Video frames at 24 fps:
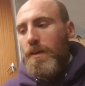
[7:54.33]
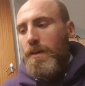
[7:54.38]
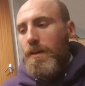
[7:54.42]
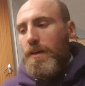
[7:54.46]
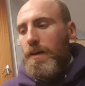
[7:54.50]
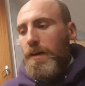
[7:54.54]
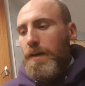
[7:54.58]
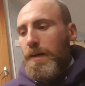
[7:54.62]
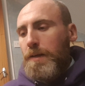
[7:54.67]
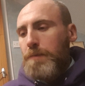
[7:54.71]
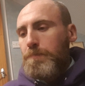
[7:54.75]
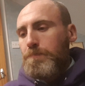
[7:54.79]

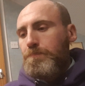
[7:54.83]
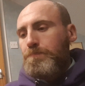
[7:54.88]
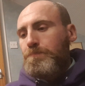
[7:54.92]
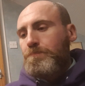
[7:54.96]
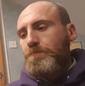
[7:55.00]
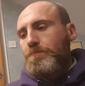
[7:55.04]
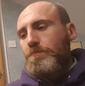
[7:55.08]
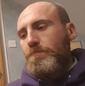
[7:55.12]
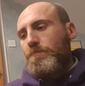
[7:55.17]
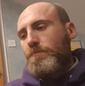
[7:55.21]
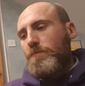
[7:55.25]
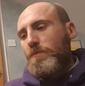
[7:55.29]

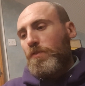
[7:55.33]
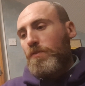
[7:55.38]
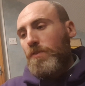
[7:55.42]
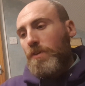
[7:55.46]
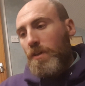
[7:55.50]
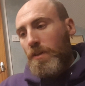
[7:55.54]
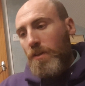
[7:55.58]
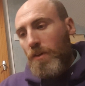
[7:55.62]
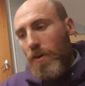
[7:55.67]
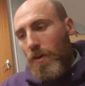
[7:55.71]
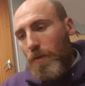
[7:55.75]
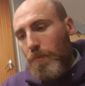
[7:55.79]
For a
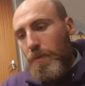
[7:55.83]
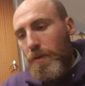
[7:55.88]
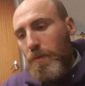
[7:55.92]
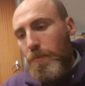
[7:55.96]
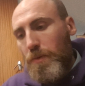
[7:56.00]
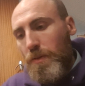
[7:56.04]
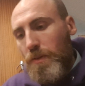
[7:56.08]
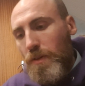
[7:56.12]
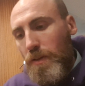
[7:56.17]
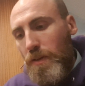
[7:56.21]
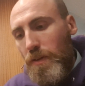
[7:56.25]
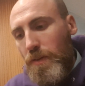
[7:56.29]
lot of
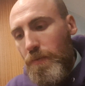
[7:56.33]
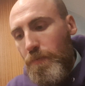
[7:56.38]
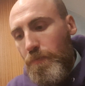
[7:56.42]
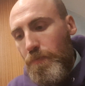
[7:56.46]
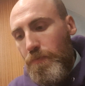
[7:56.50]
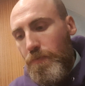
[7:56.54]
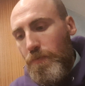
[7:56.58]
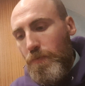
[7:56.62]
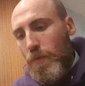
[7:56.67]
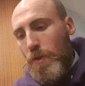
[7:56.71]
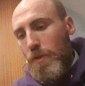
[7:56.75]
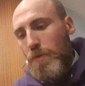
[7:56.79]
people,
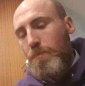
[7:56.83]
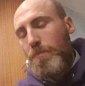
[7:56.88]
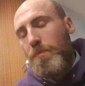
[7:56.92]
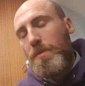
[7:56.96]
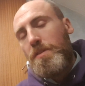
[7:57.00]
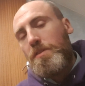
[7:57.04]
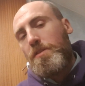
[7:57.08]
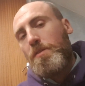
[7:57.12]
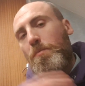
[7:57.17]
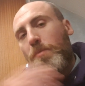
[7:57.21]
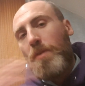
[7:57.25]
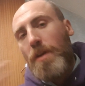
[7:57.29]
what's been
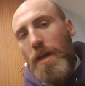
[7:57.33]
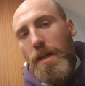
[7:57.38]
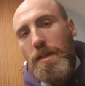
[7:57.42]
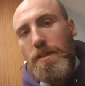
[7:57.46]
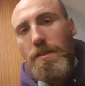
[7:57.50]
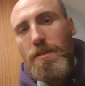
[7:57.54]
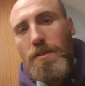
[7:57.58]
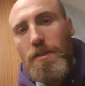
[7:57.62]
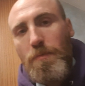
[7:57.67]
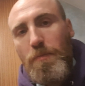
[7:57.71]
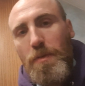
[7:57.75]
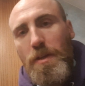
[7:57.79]

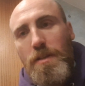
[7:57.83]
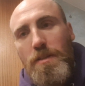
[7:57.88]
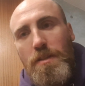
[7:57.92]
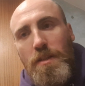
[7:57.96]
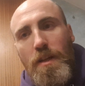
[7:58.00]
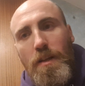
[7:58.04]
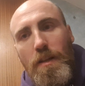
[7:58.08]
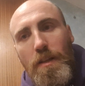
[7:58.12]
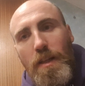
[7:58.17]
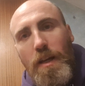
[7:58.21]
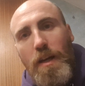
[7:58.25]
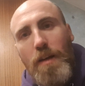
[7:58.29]
surprising to me is
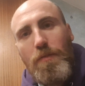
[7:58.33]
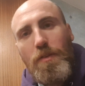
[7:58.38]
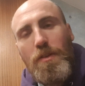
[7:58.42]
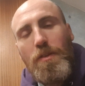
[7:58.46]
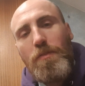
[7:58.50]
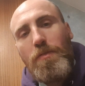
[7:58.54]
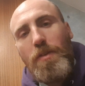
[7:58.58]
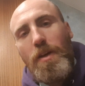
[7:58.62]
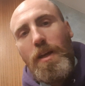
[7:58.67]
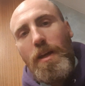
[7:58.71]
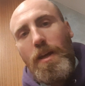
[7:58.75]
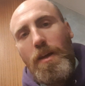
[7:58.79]
their level
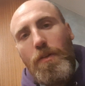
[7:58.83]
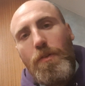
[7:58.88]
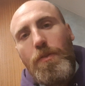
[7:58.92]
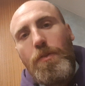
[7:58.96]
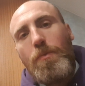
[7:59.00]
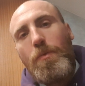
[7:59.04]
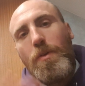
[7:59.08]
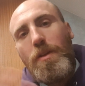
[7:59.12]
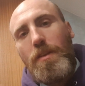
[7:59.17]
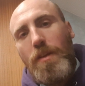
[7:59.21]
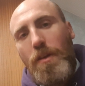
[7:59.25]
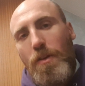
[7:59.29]
of health
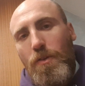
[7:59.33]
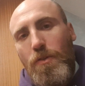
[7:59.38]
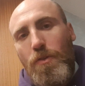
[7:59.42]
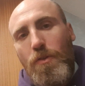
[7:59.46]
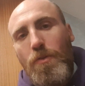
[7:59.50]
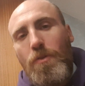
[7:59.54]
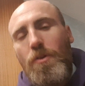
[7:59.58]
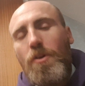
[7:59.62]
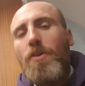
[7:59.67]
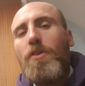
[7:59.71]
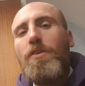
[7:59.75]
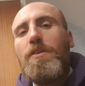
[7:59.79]
when they go
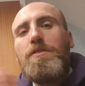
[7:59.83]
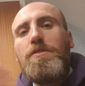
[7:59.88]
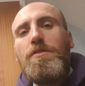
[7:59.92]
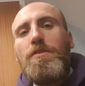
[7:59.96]
raw is